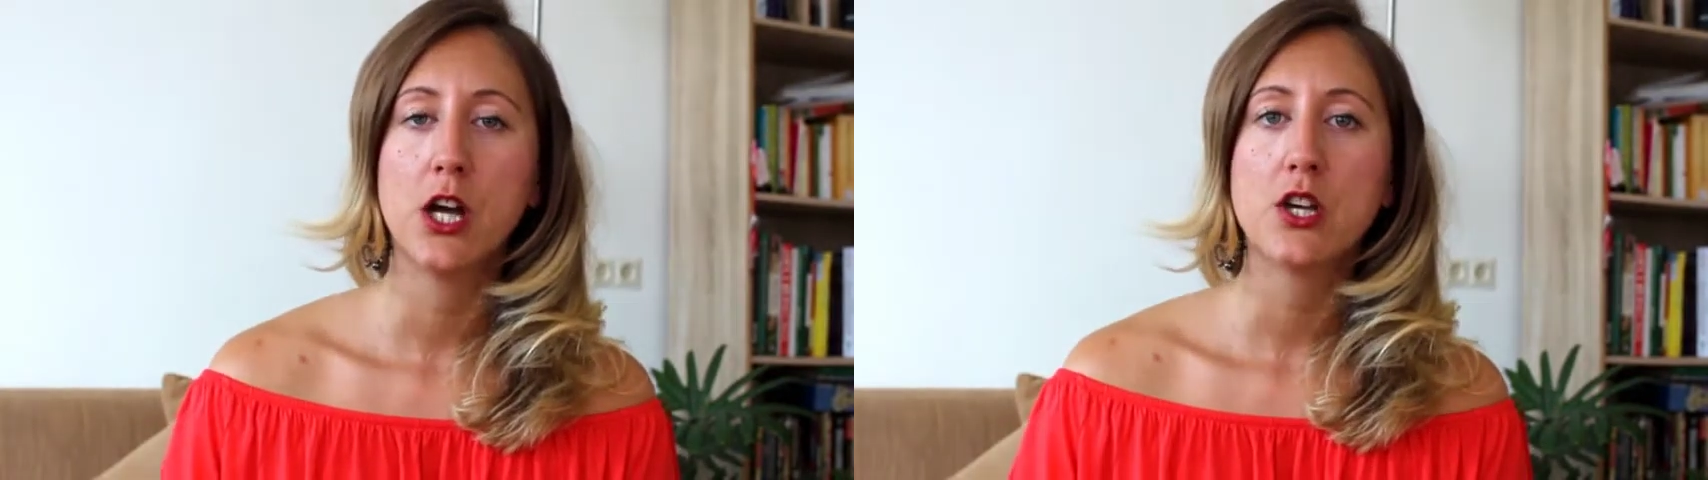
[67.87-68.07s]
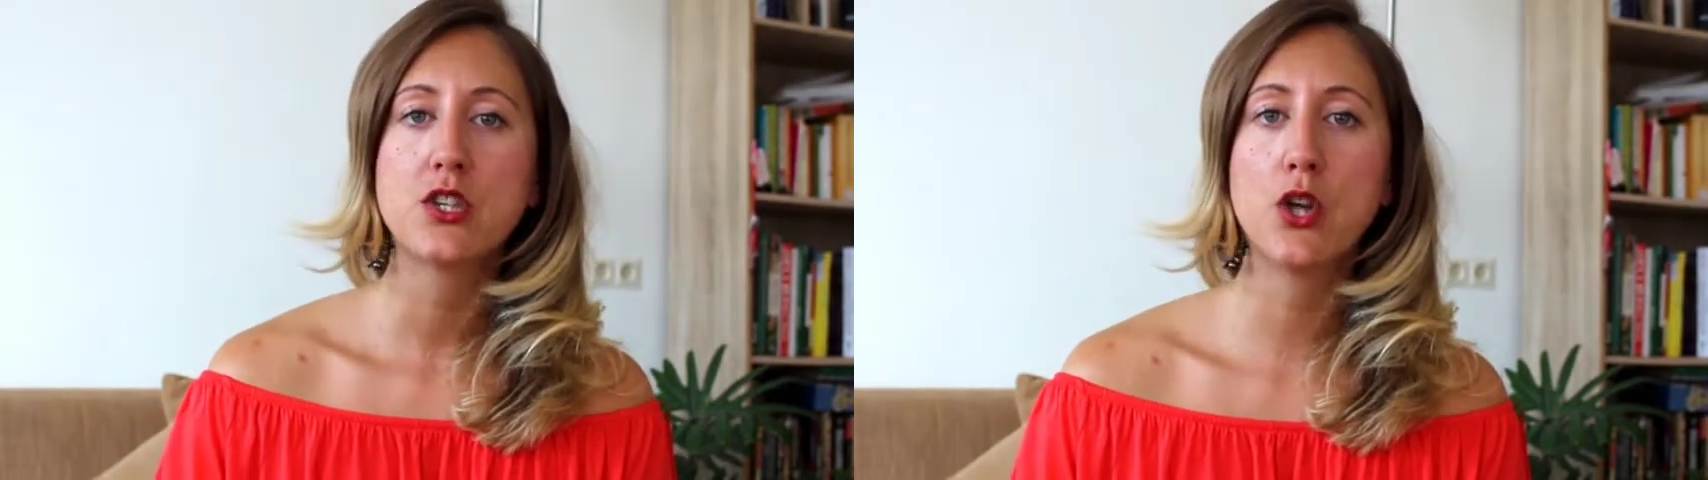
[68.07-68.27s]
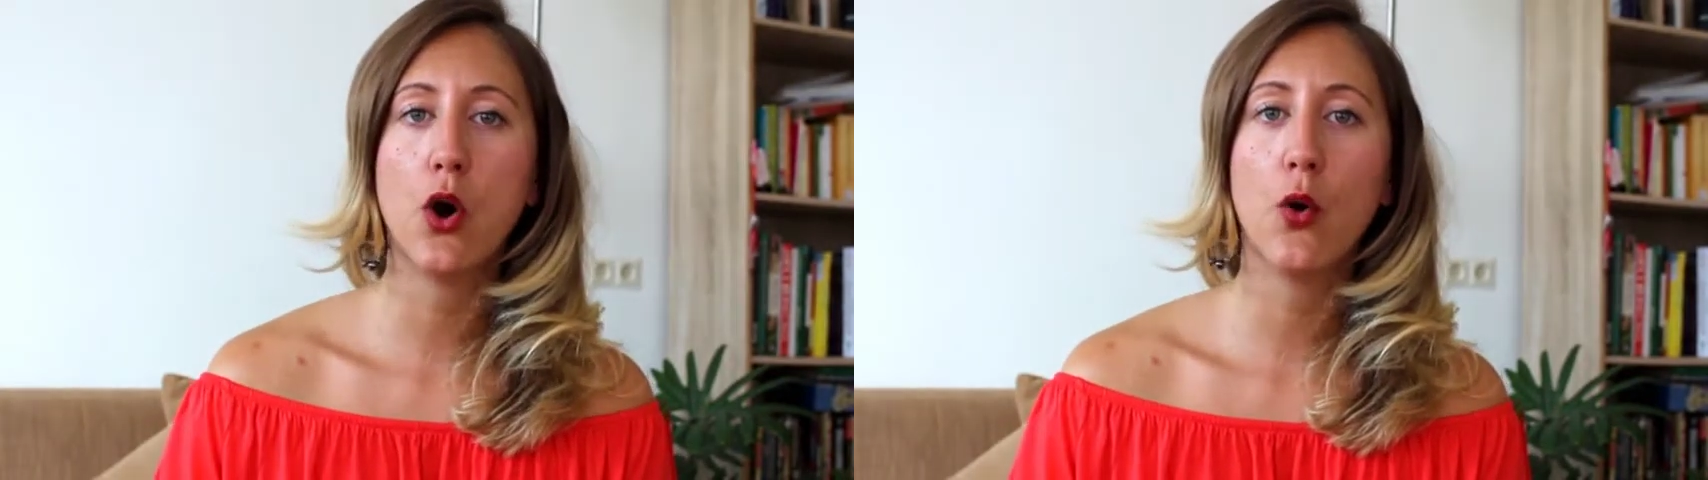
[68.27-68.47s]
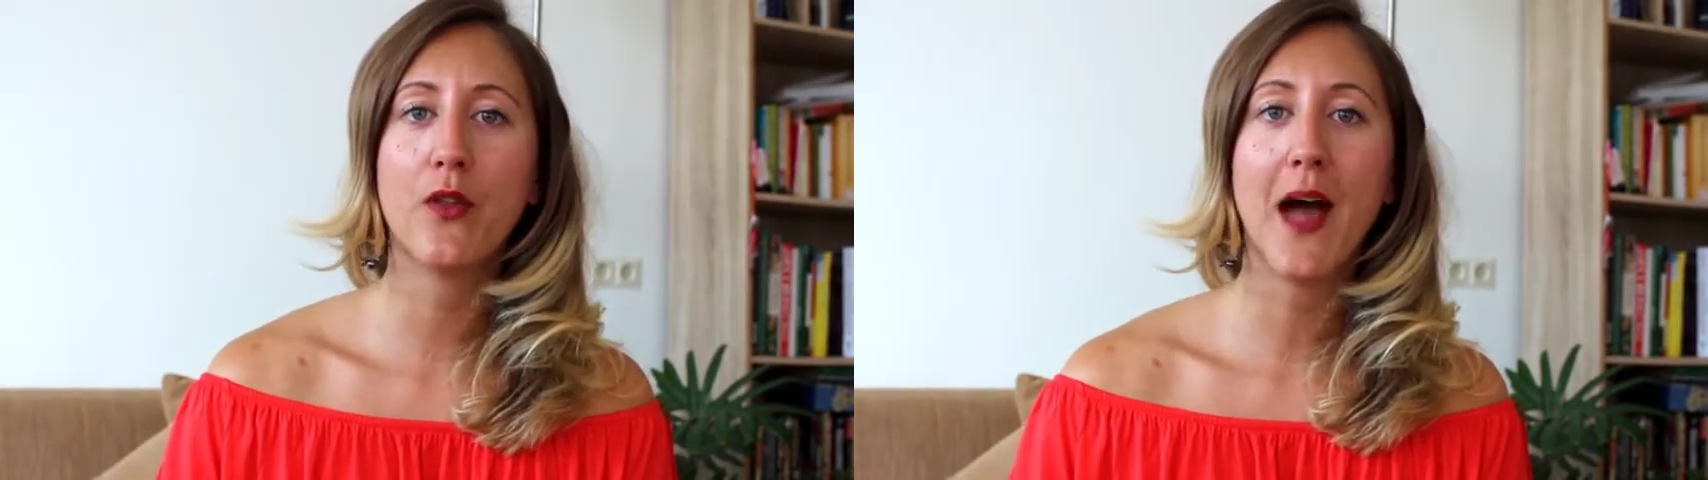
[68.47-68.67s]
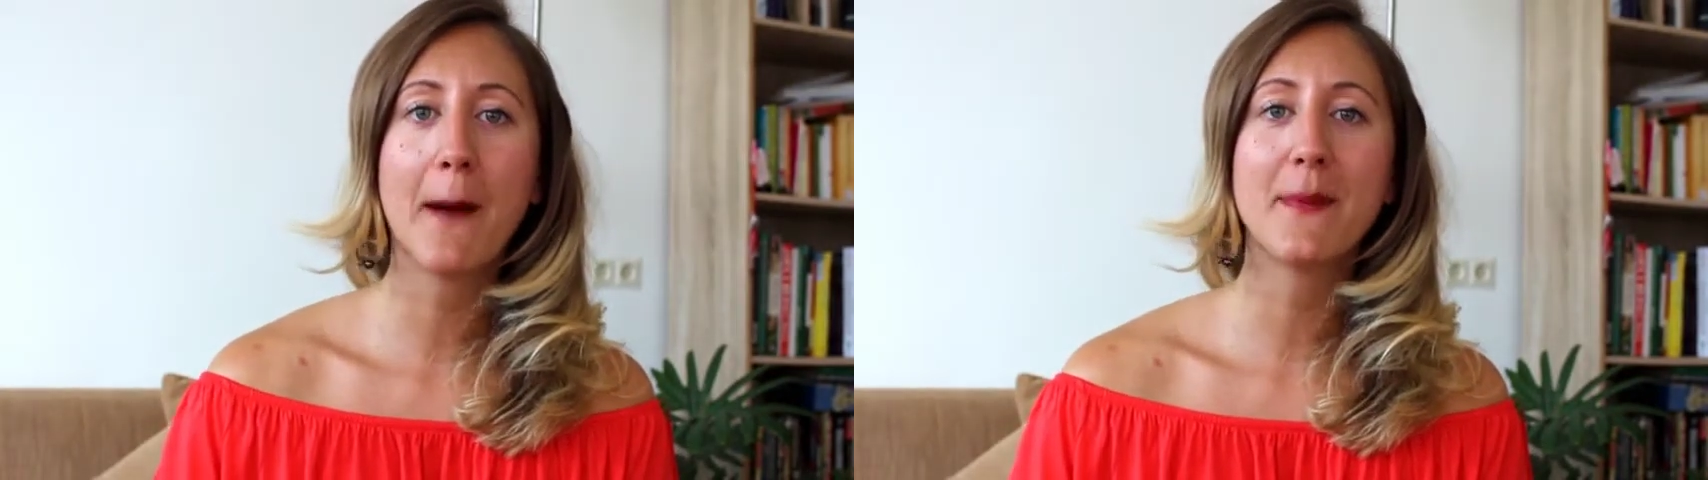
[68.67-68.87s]
So
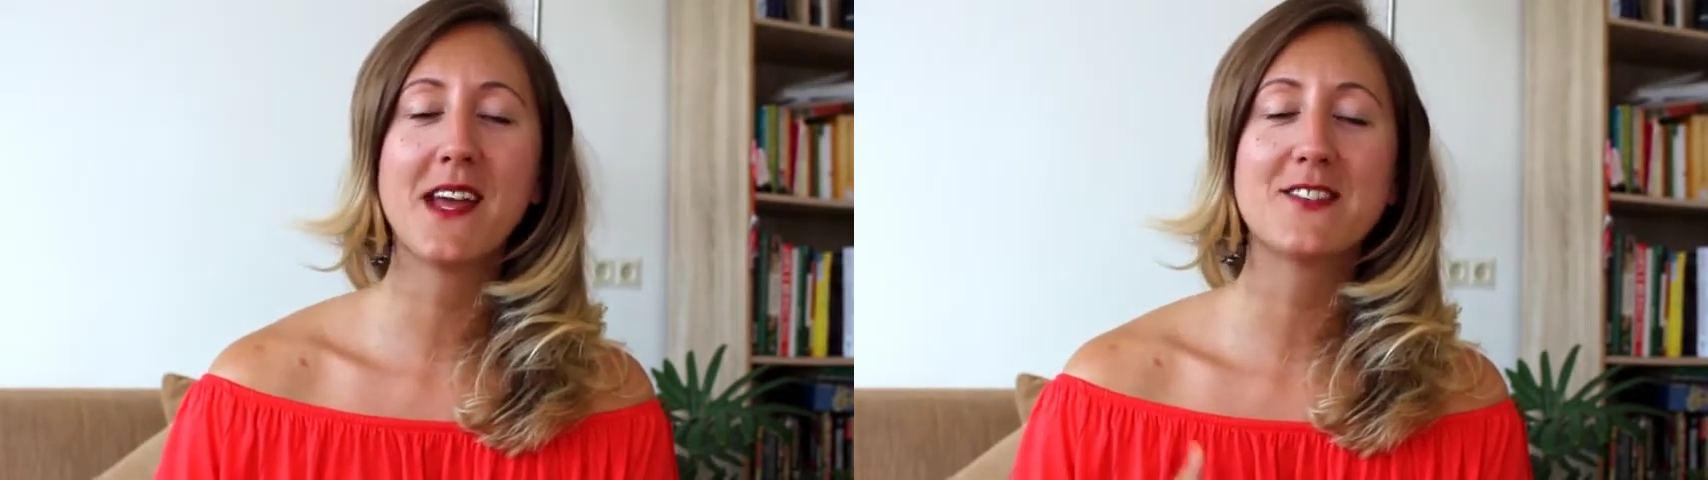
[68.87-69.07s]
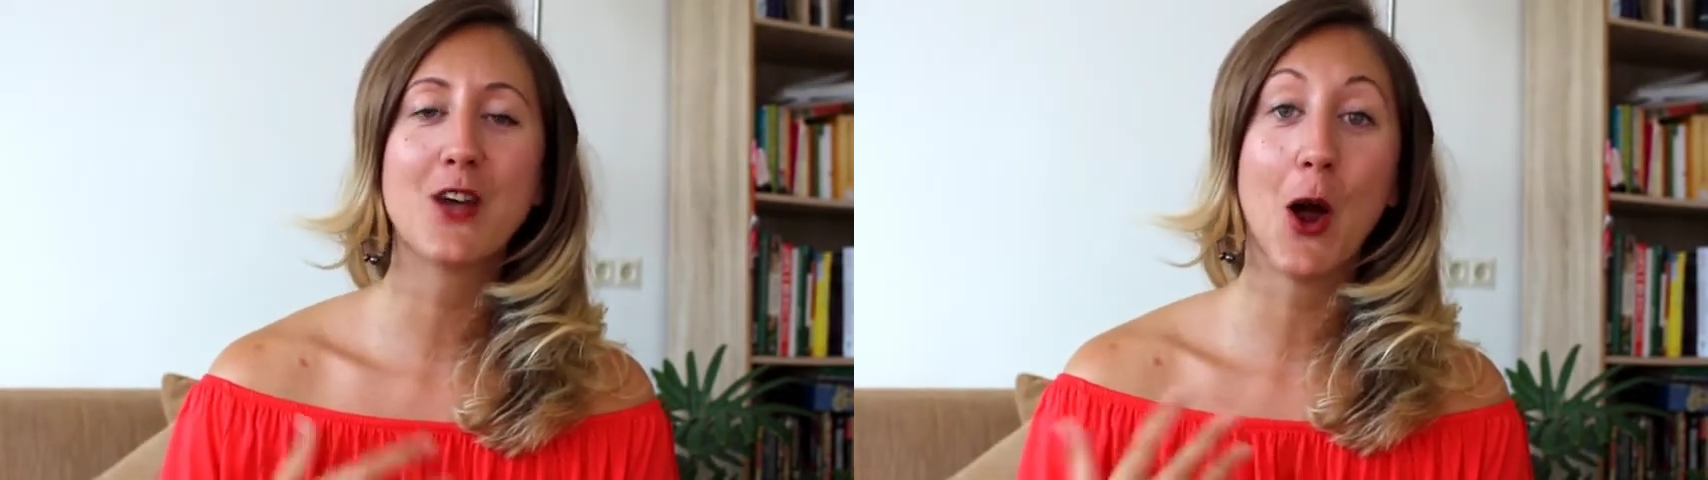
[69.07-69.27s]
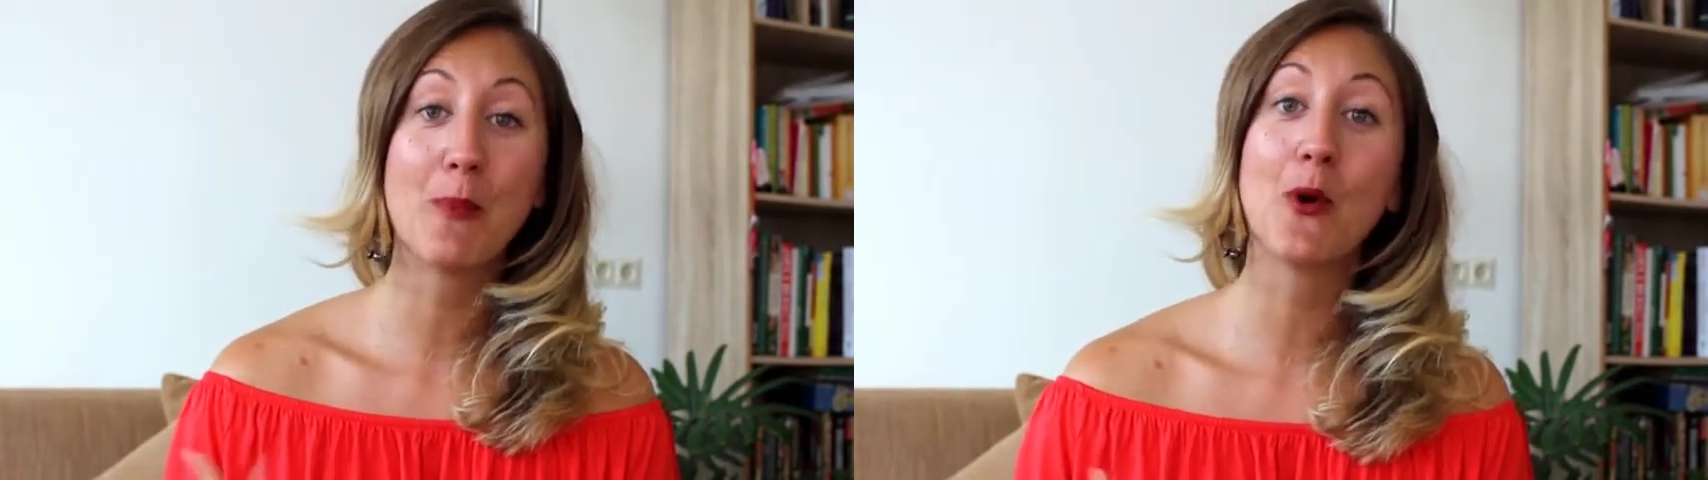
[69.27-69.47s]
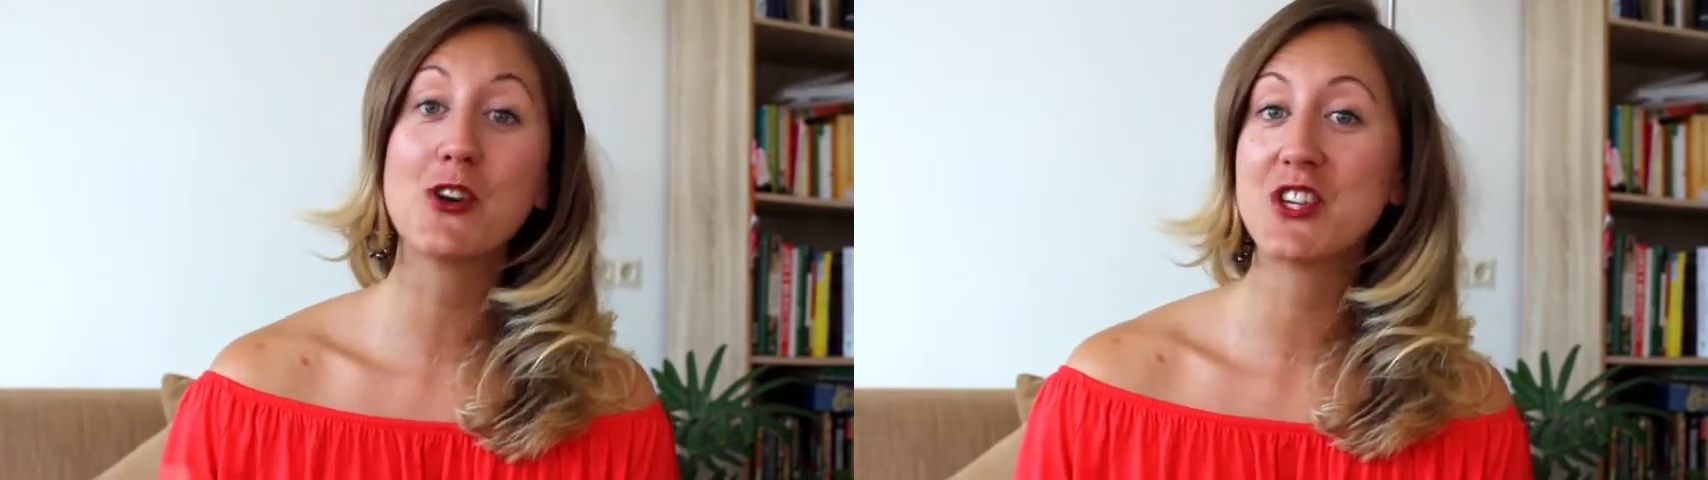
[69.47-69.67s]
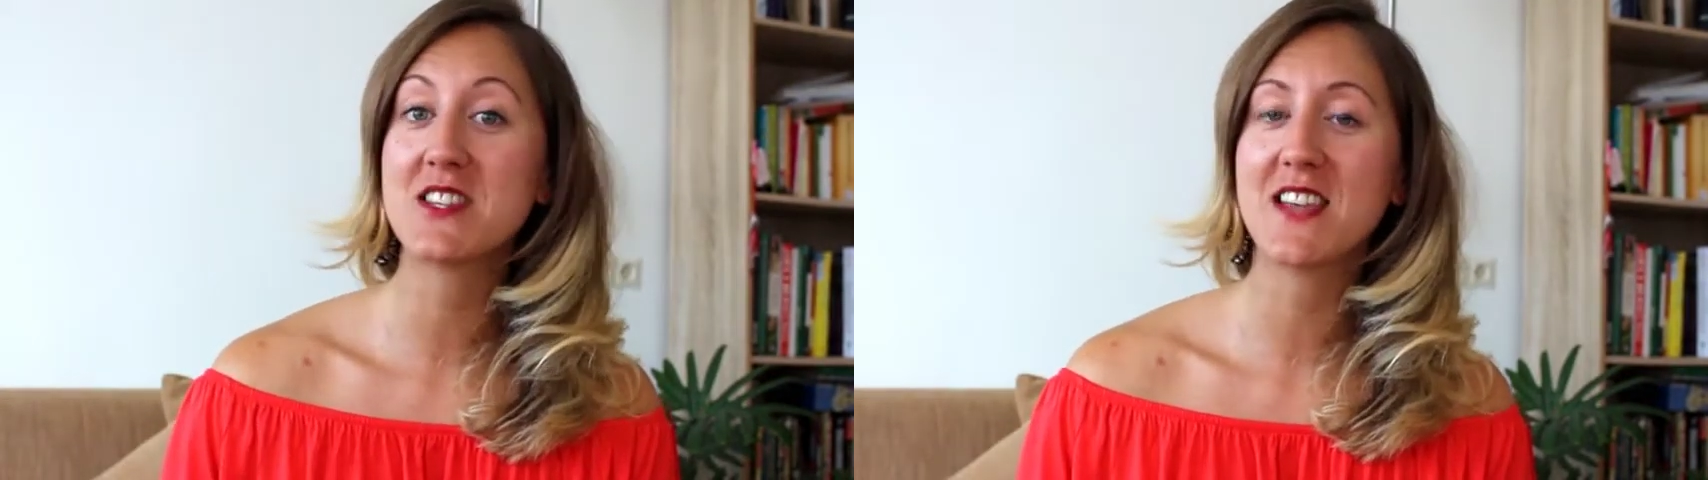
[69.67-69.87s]
that means our portion